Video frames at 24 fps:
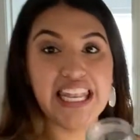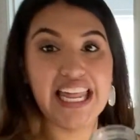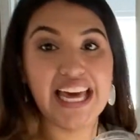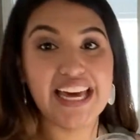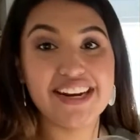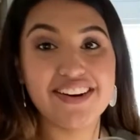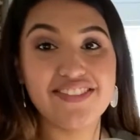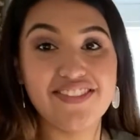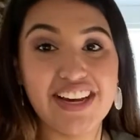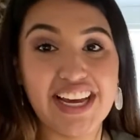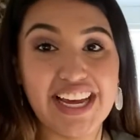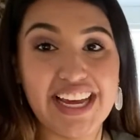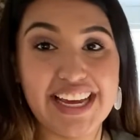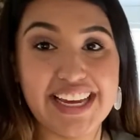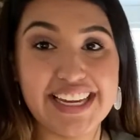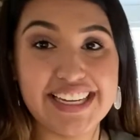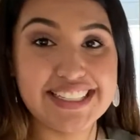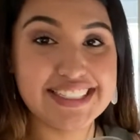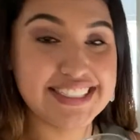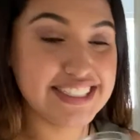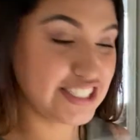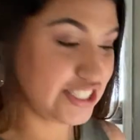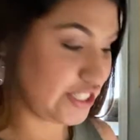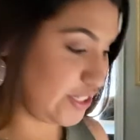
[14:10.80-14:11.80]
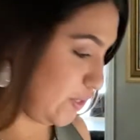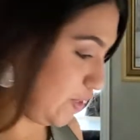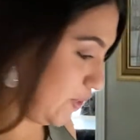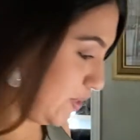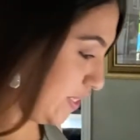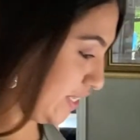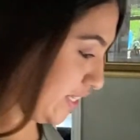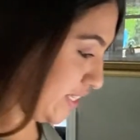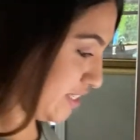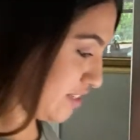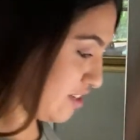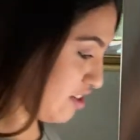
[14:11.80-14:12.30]
lot of ice, so
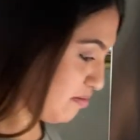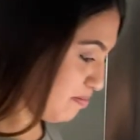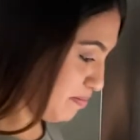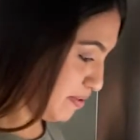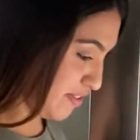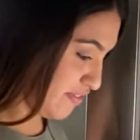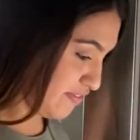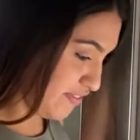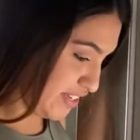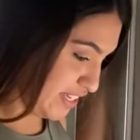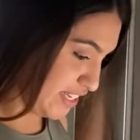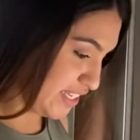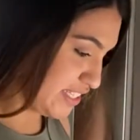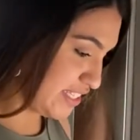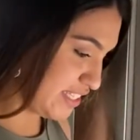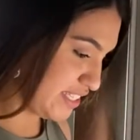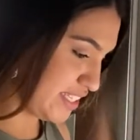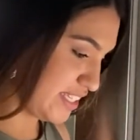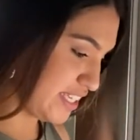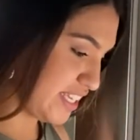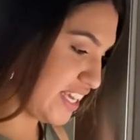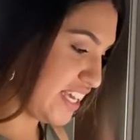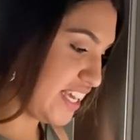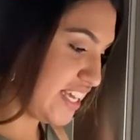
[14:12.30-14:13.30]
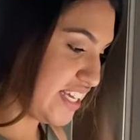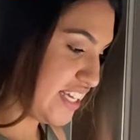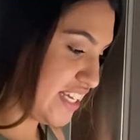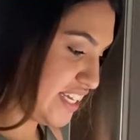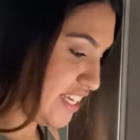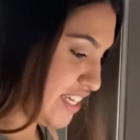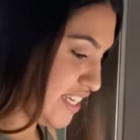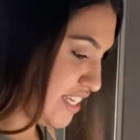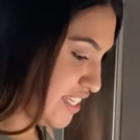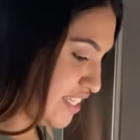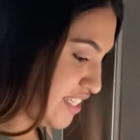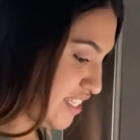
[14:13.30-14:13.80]
let's hope it
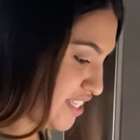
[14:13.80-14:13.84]
fits.